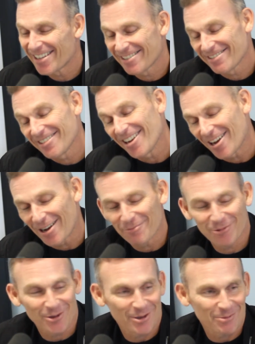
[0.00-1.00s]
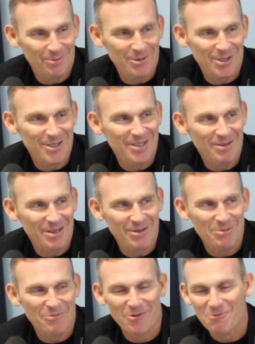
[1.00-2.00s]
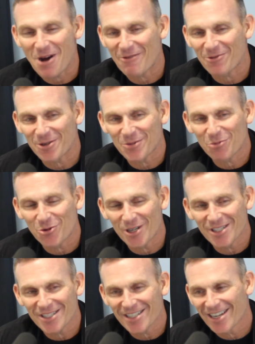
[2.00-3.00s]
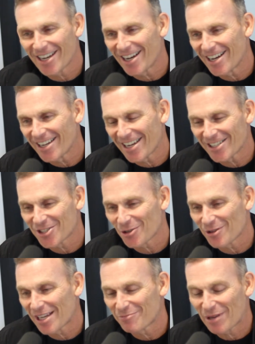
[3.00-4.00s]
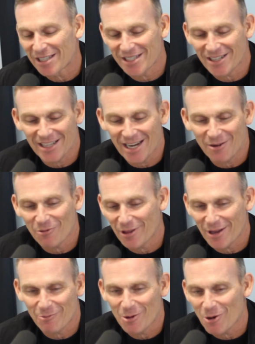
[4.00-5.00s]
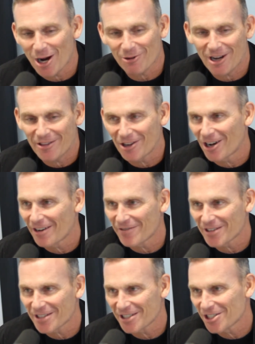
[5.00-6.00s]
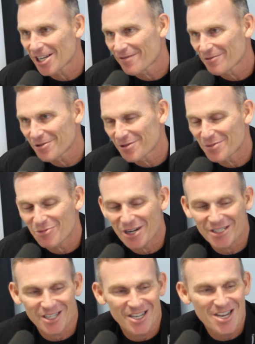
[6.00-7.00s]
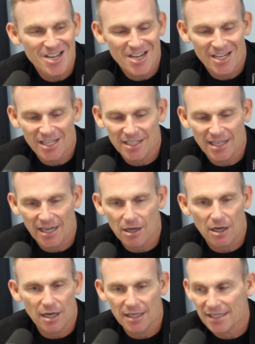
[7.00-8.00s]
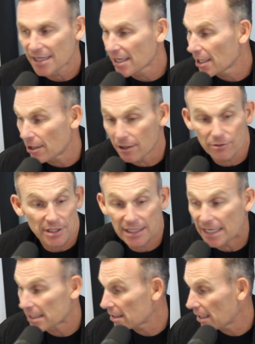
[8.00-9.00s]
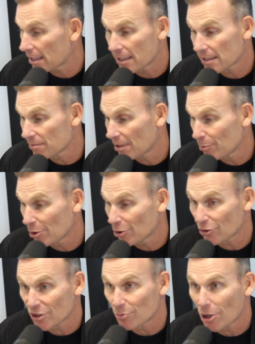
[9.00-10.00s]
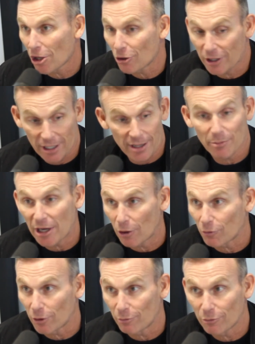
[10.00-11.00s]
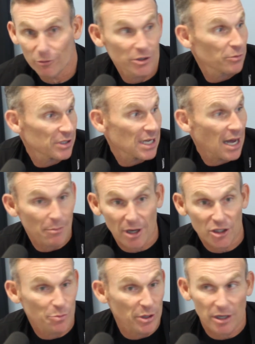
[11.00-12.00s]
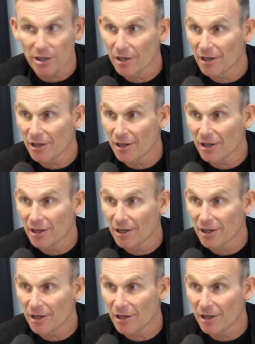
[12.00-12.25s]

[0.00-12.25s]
Yeah. No, I'm just for reference points. And so basically we walk around the office, and Jeff was the president. He's like, sit here. And it was a desk like this, maybe a little smaller, in the mailroom, which was not much bigger.